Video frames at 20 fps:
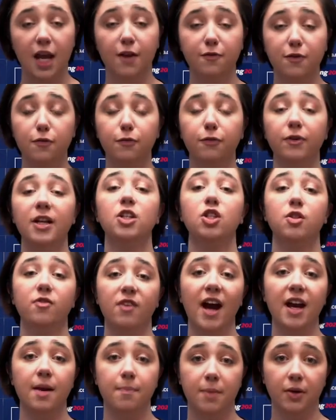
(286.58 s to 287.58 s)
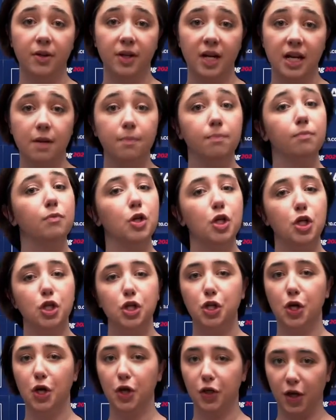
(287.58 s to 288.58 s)
If you've reached viability,
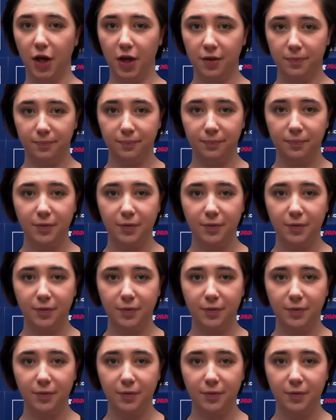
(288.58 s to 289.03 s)
you're good.